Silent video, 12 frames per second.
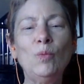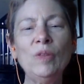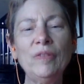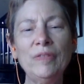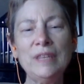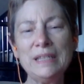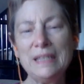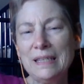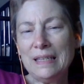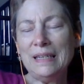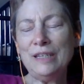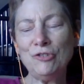Well, this
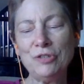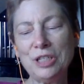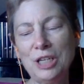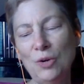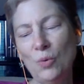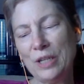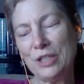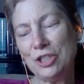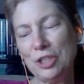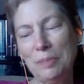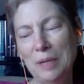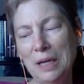is an interesting
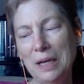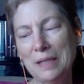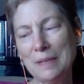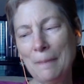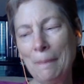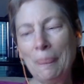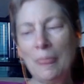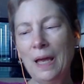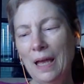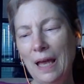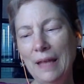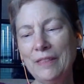question because
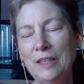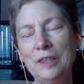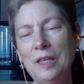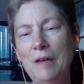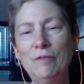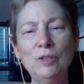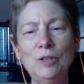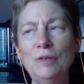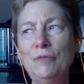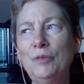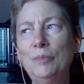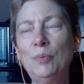at the level
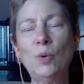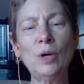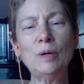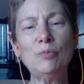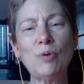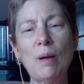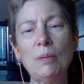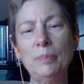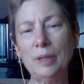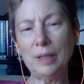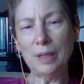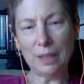of the Born
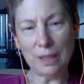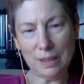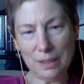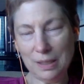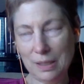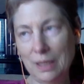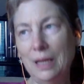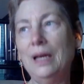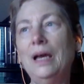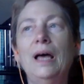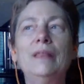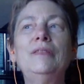probabilities,
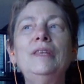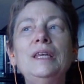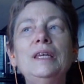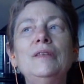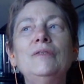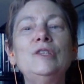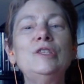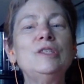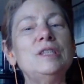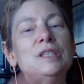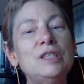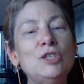
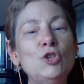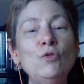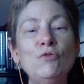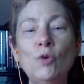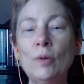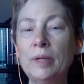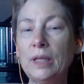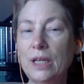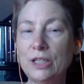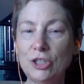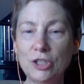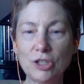these two
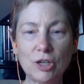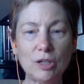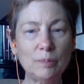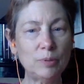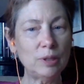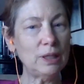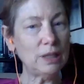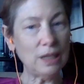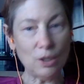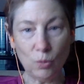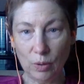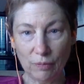formulations are
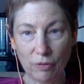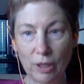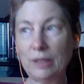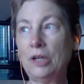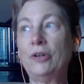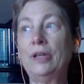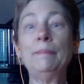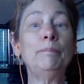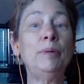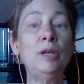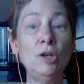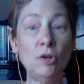completely equivalent. They're
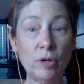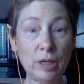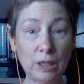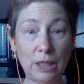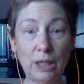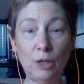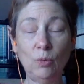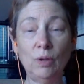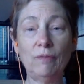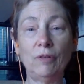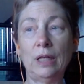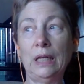empirically
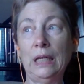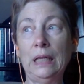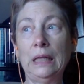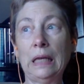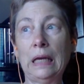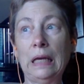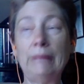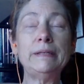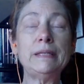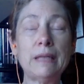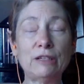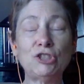equivalent in that, and
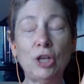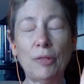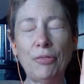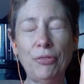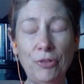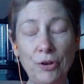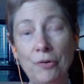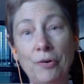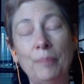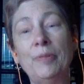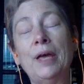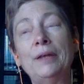this is actually a
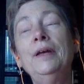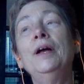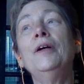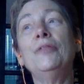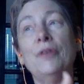theorem that